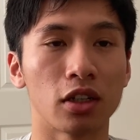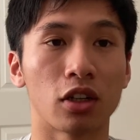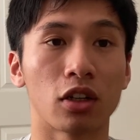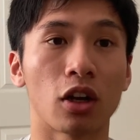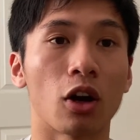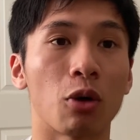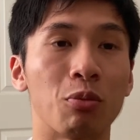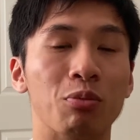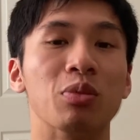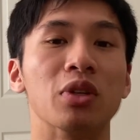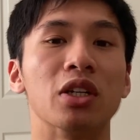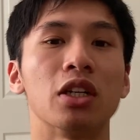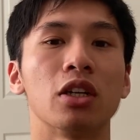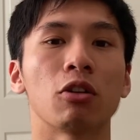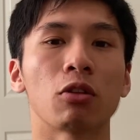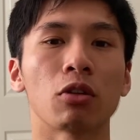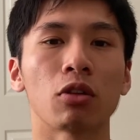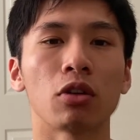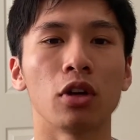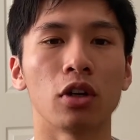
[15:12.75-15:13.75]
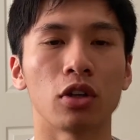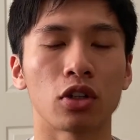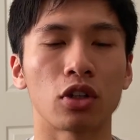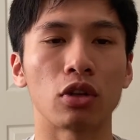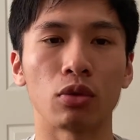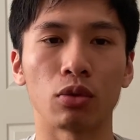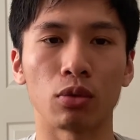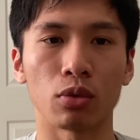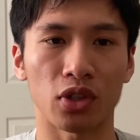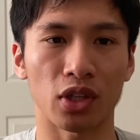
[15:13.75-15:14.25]
come near
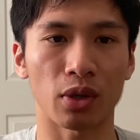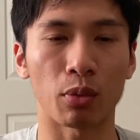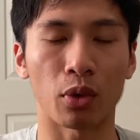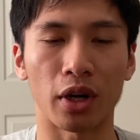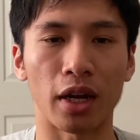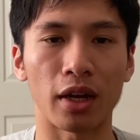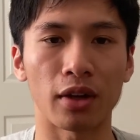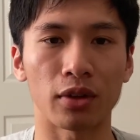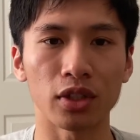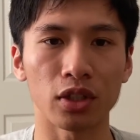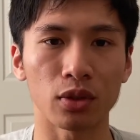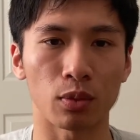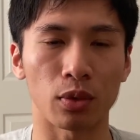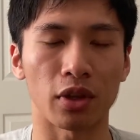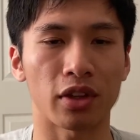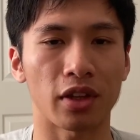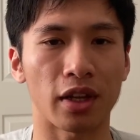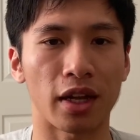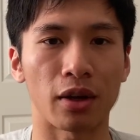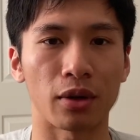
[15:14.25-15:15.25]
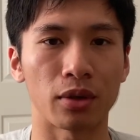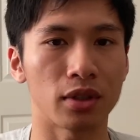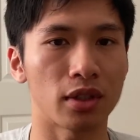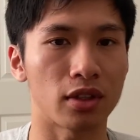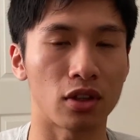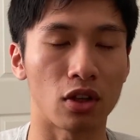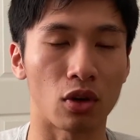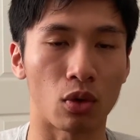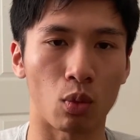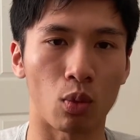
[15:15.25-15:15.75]
to someone else without
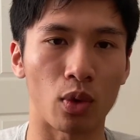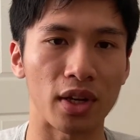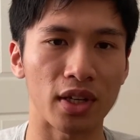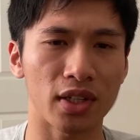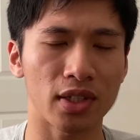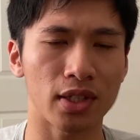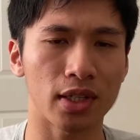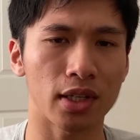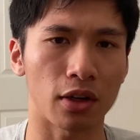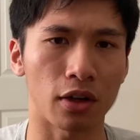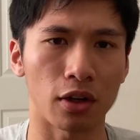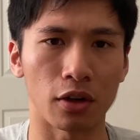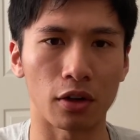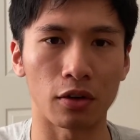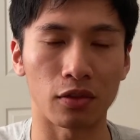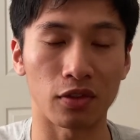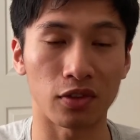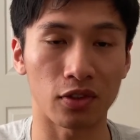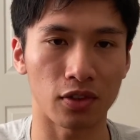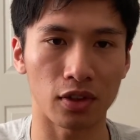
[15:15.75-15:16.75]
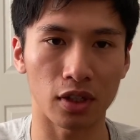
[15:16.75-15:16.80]
the risk of